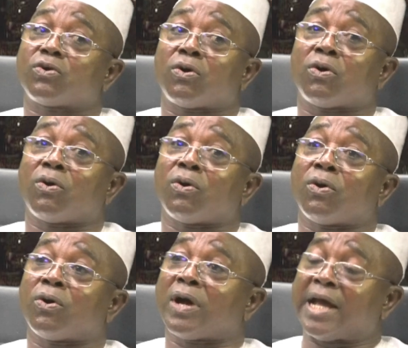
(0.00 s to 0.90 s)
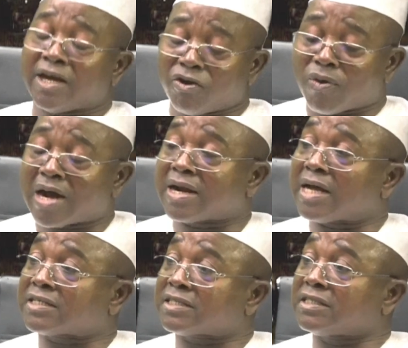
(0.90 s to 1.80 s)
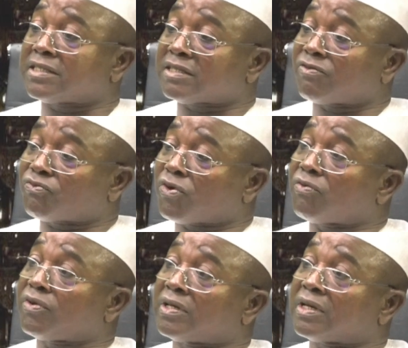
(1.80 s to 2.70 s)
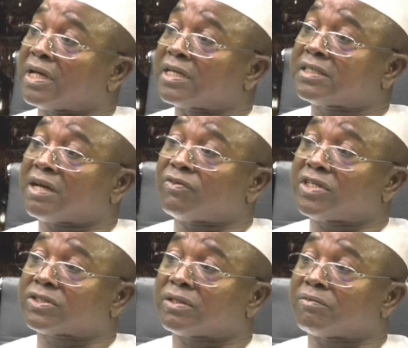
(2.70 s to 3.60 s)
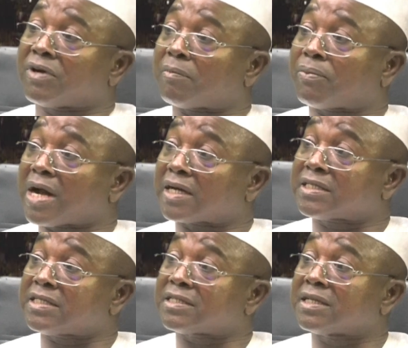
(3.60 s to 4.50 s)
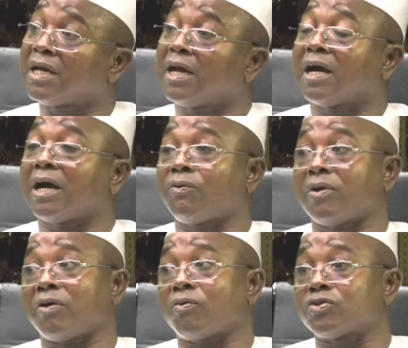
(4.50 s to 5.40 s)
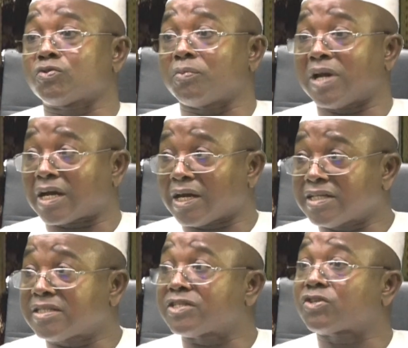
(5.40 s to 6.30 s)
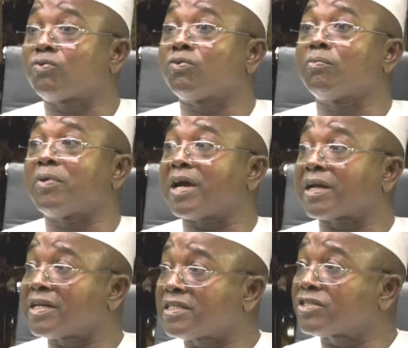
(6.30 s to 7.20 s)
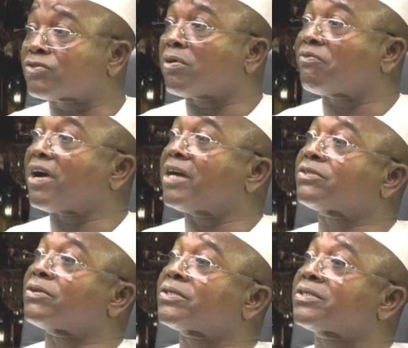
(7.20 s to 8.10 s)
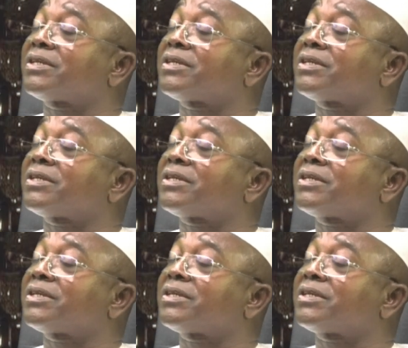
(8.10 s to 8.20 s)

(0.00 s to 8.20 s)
or anyone that is involved in examination malpractice, we are going to blacklist the school, blacklist the supervisors.